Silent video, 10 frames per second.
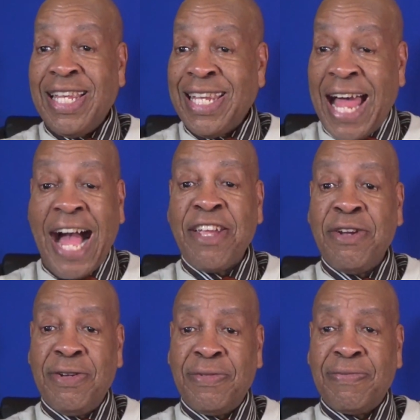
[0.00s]

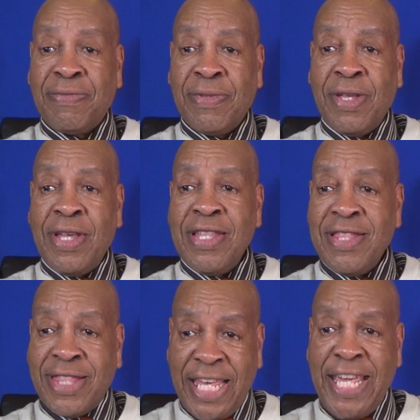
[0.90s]
liar,
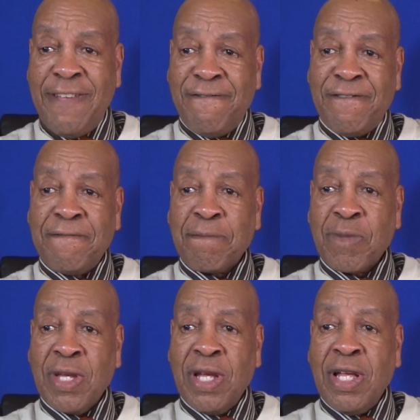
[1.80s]
thief,
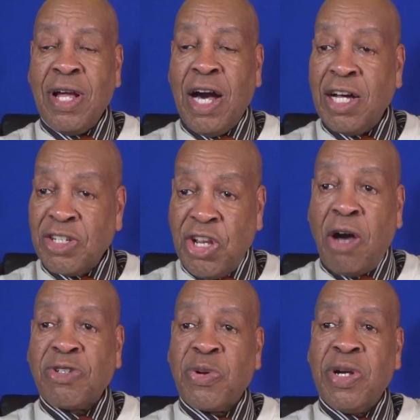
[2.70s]

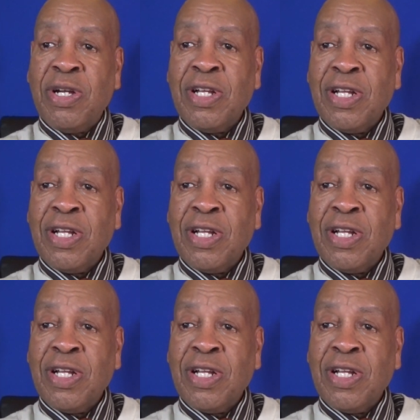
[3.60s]
adulterer,